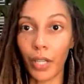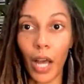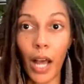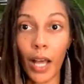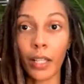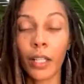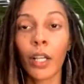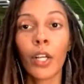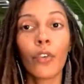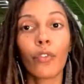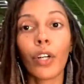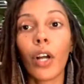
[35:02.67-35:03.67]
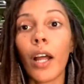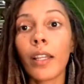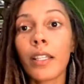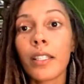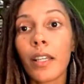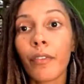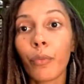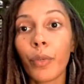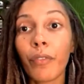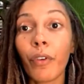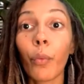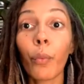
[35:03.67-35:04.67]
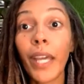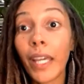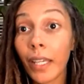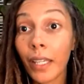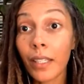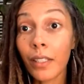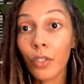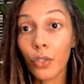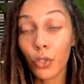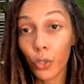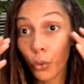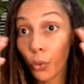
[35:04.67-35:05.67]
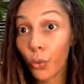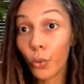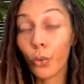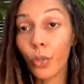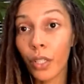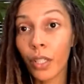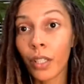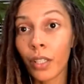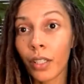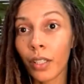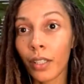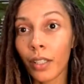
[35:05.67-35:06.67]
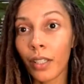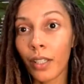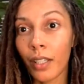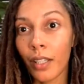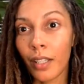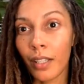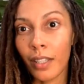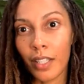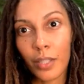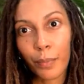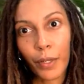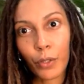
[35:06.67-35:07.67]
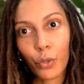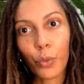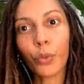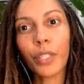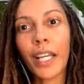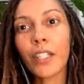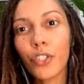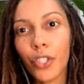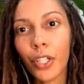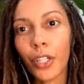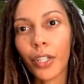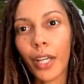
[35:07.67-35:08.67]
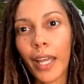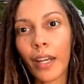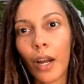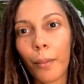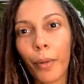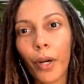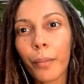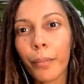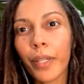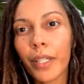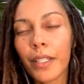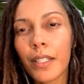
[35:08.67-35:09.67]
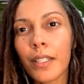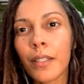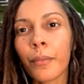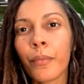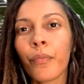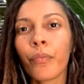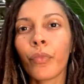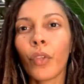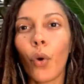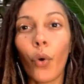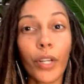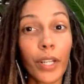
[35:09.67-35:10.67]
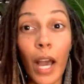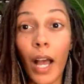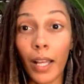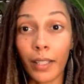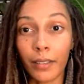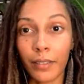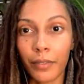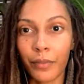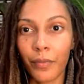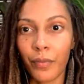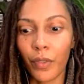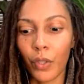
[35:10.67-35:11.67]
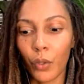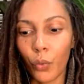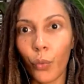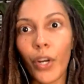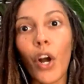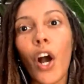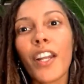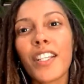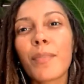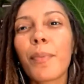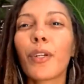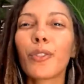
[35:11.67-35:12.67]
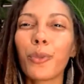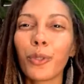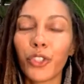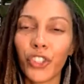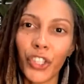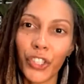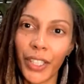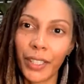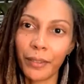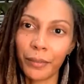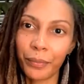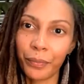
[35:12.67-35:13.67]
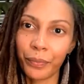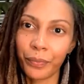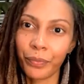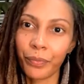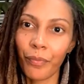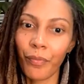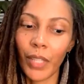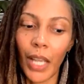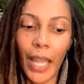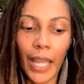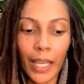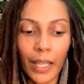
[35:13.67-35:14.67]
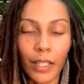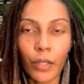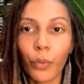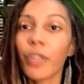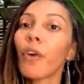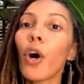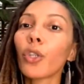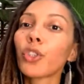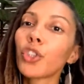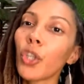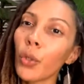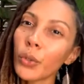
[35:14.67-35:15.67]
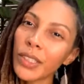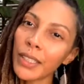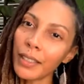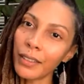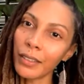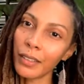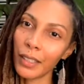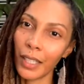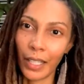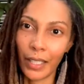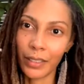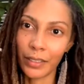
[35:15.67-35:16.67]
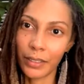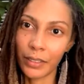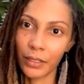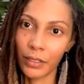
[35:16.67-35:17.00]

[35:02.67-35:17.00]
or not, regardless if we've awakened to the spiritual nature and our purpose or not, we're on a spiritual journey. And we've all chosen it